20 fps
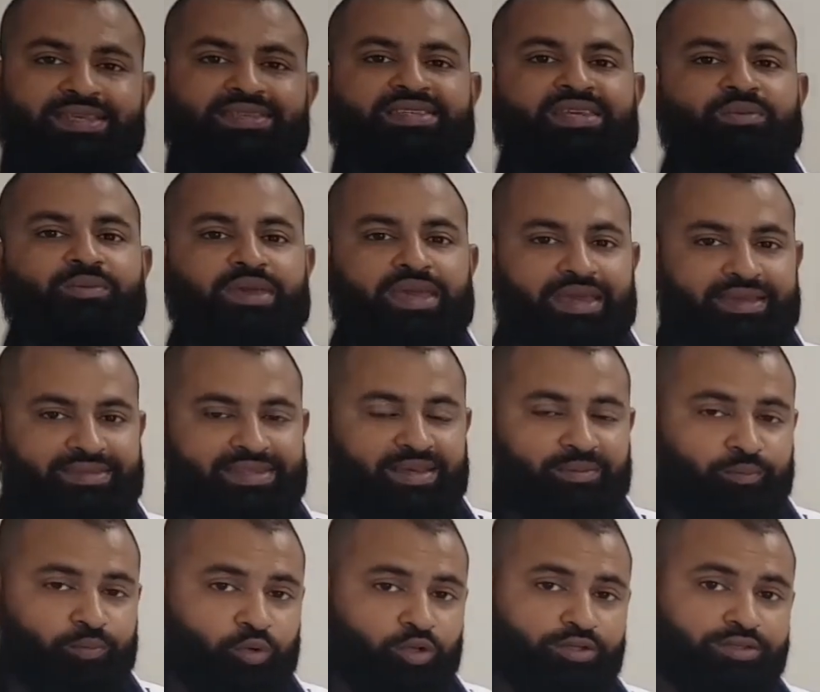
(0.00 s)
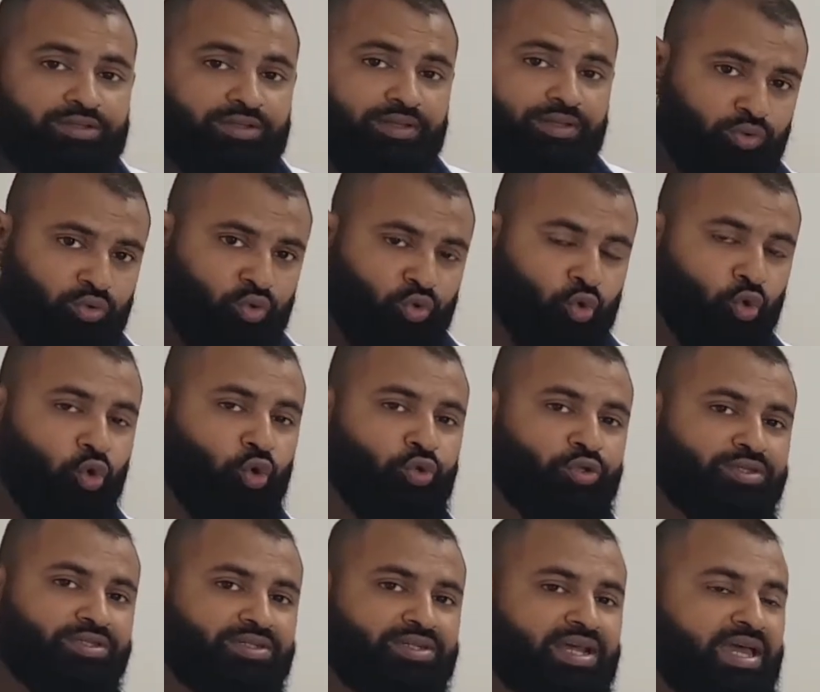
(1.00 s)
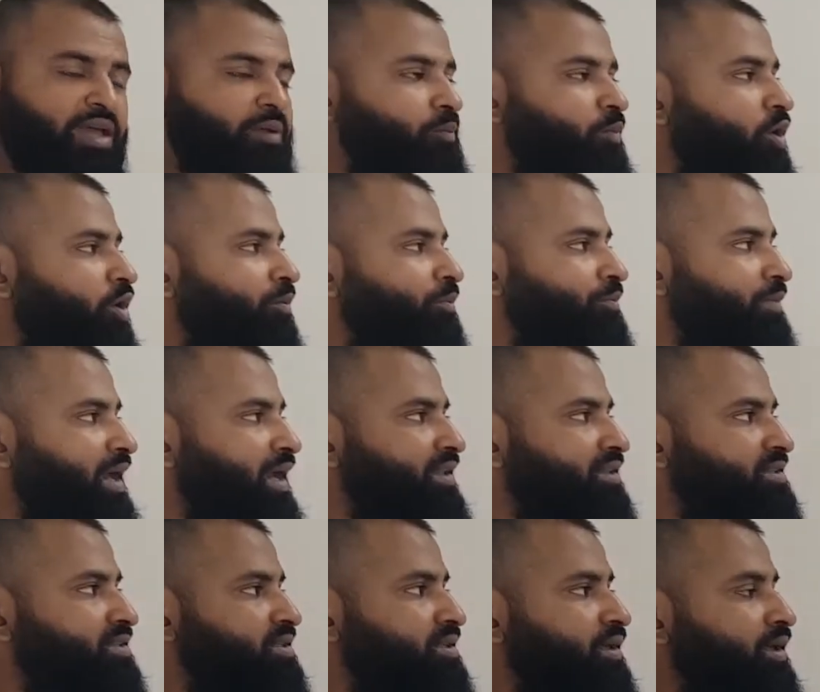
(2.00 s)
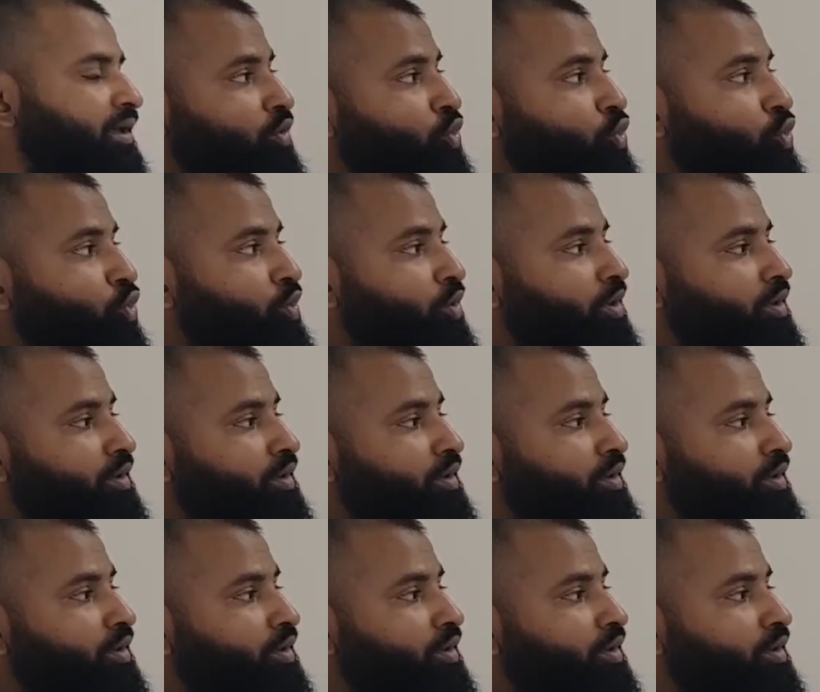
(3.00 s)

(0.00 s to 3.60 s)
some examples, those type of maths who